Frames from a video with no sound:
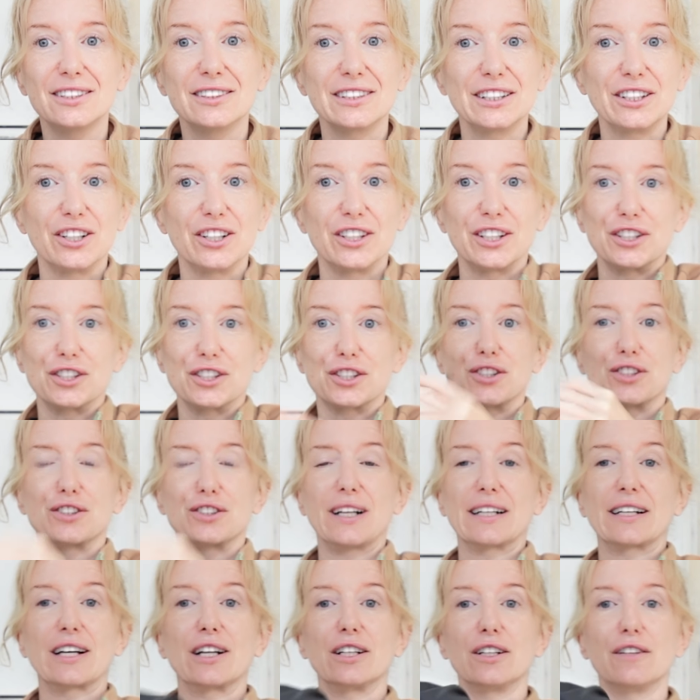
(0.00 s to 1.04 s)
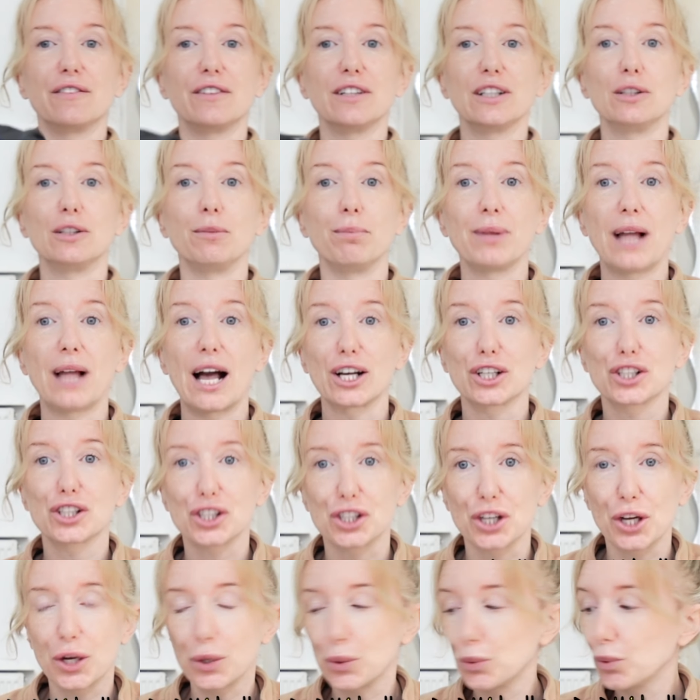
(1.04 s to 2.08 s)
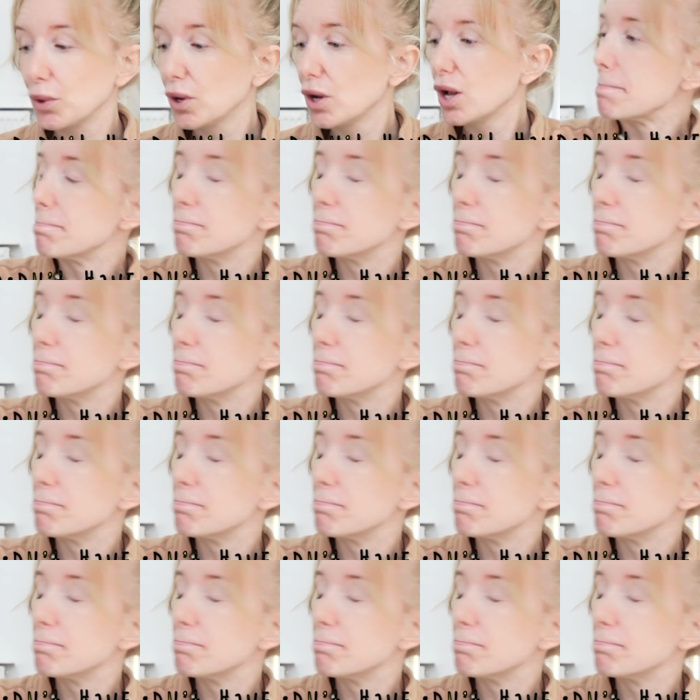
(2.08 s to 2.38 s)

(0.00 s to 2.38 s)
they just look like another little black shoe.